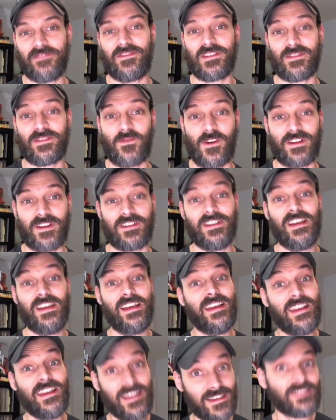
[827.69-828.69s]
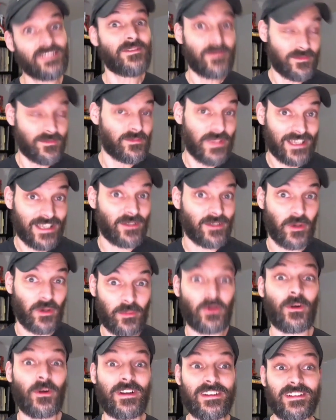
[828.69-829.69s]
of this work being
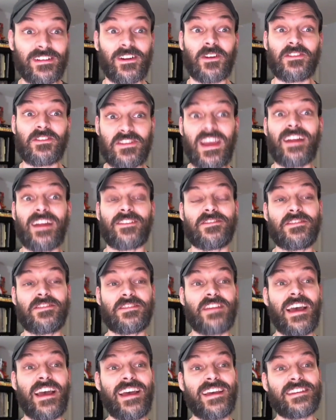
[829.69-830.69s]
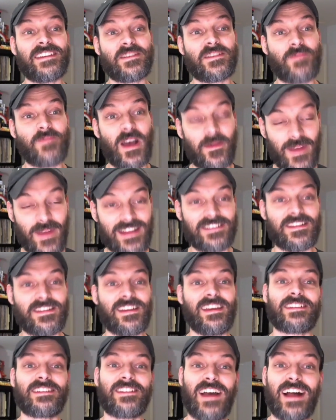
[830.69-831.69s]
reported are scarce, as
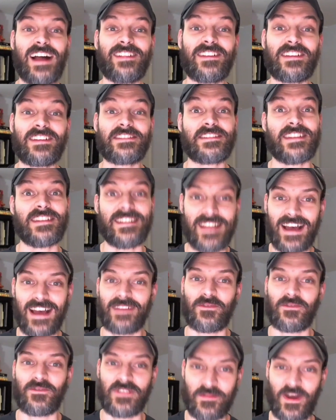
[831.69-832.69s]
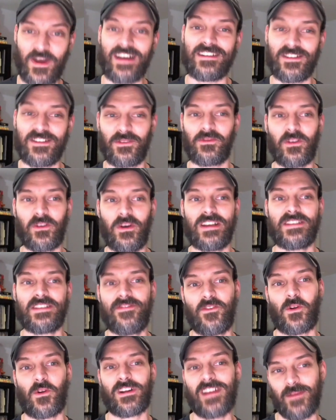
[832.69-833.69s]
Belmonte and colleagues did not respond to
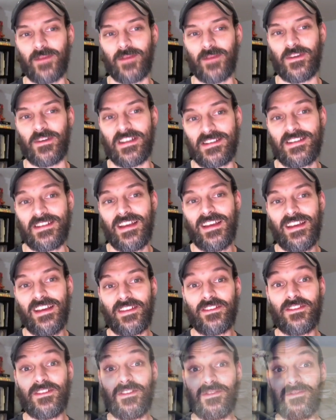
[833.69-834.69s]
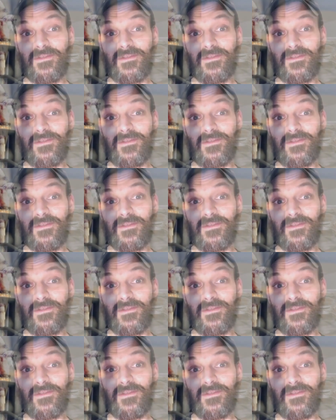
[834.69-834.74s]
requests for comment. The